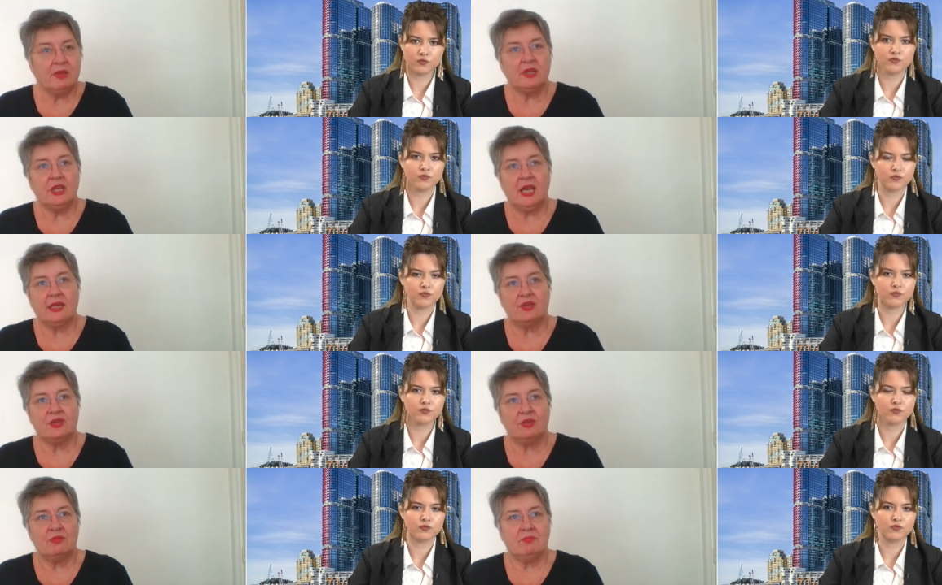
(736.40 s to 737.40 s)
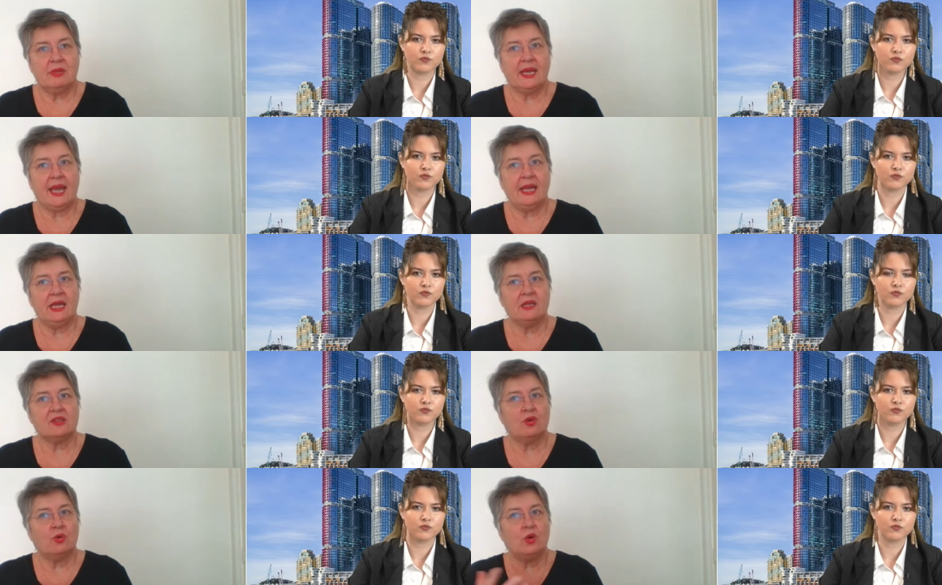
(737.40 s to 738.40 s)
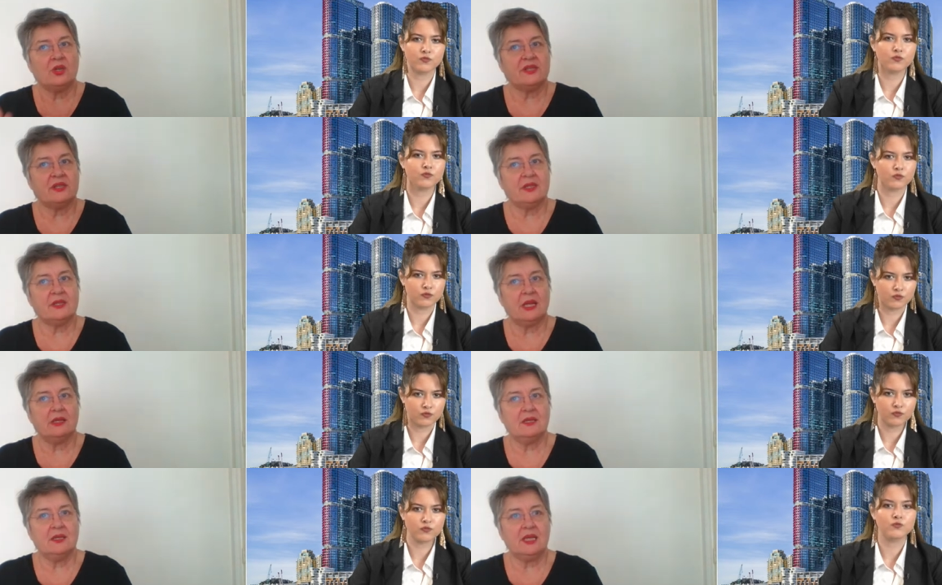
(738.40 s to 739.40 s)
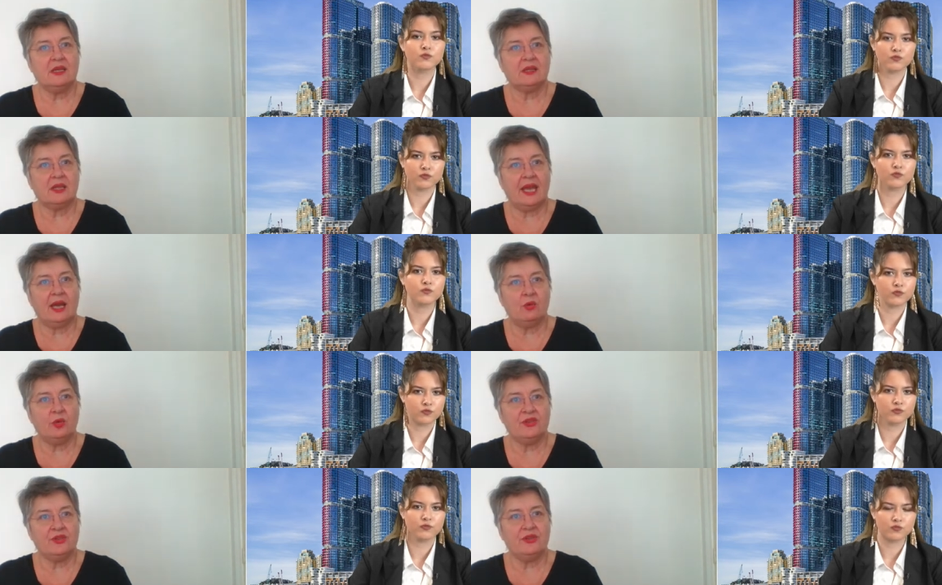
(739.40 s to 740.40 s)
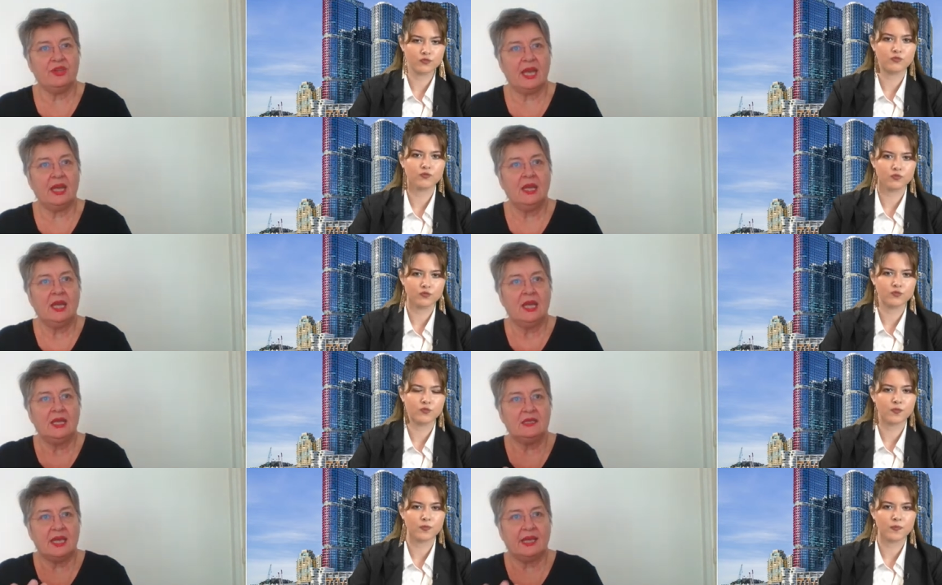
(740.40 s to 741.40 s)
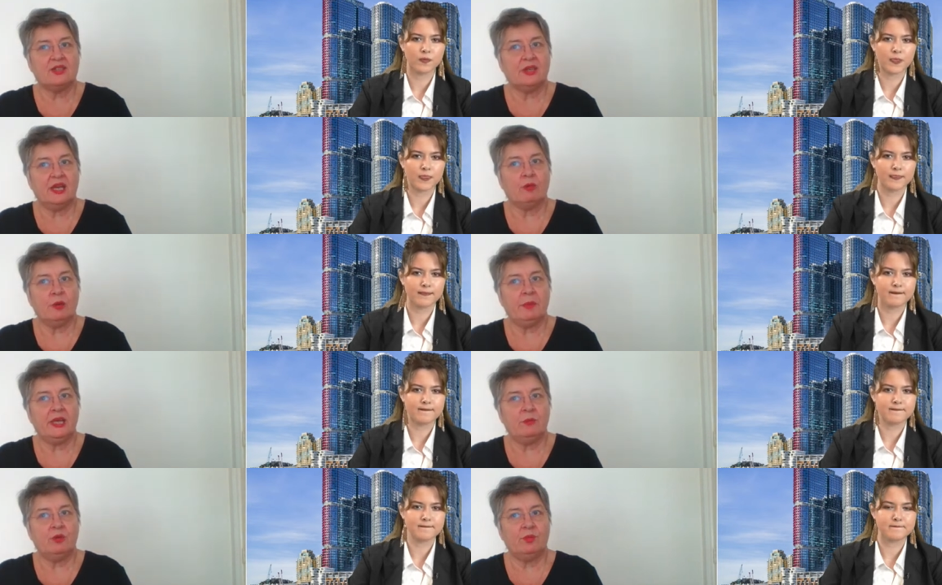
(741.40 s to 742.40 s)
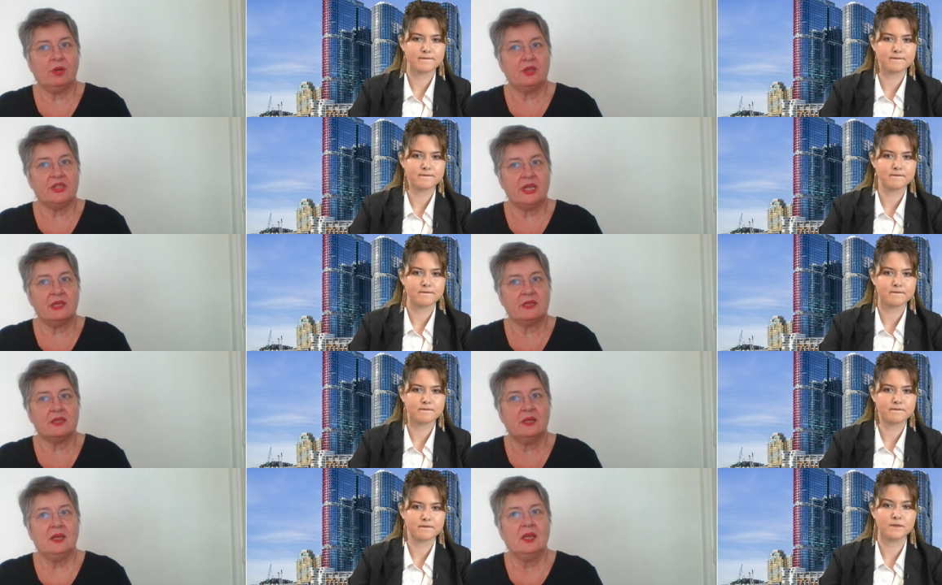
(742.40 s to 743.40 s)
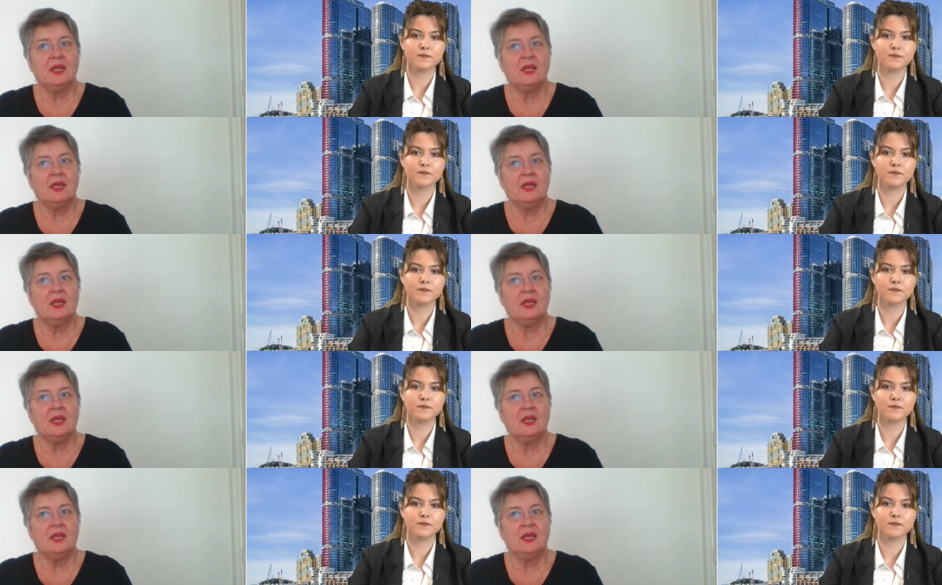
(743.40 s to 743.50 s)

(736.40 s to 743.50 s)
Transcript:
Speaker 1: But the actual mechanics or what sits underneath how we do that is actually a repeatable process.